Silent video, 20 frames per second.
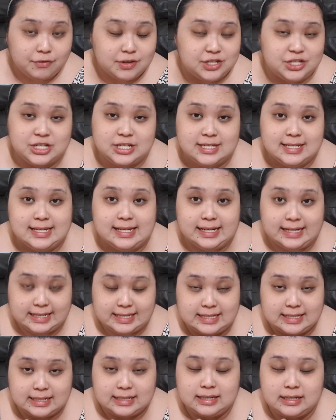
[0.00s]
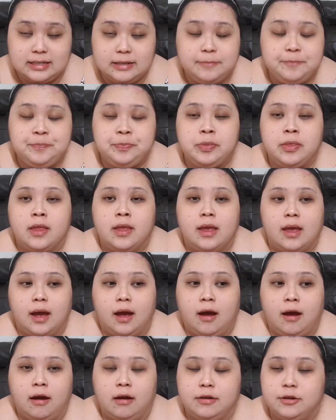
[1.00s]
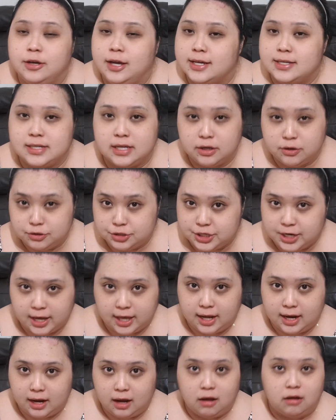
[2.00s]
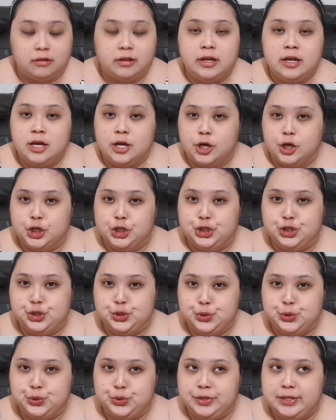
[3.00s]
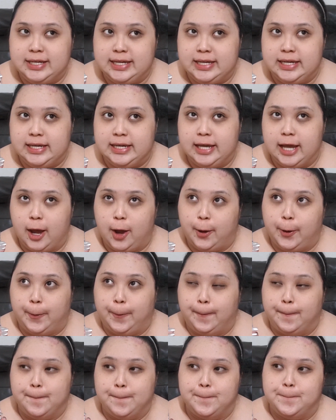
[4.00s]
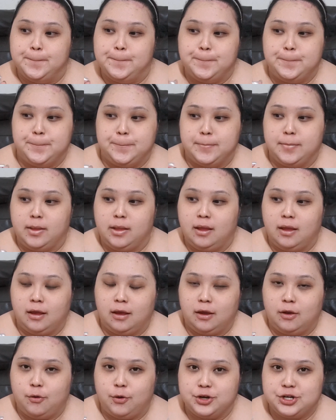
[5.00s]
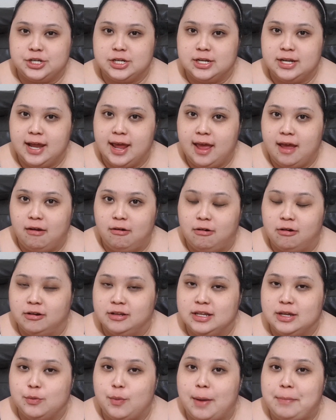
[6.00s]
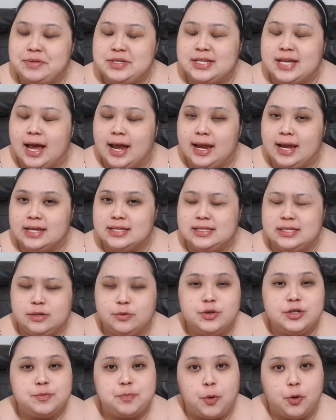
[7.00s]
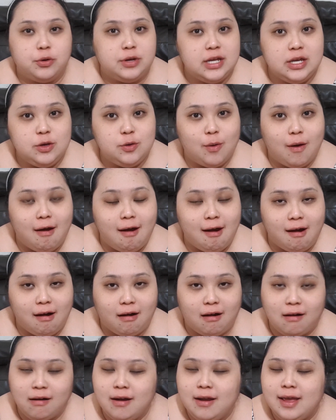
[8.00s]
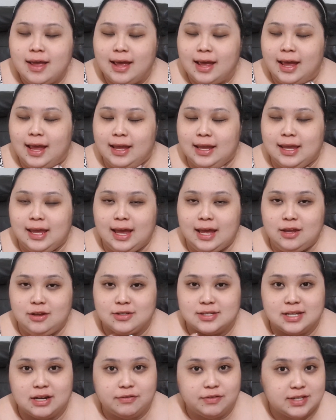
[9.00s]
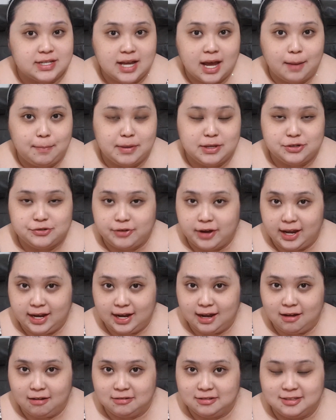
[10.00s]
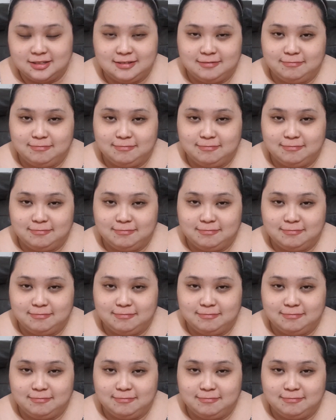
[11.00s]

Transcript: It's just glitter. You guys can go check it out. Do the questionnaire on the website and see which pony you are, and get yourself a tub and try it out.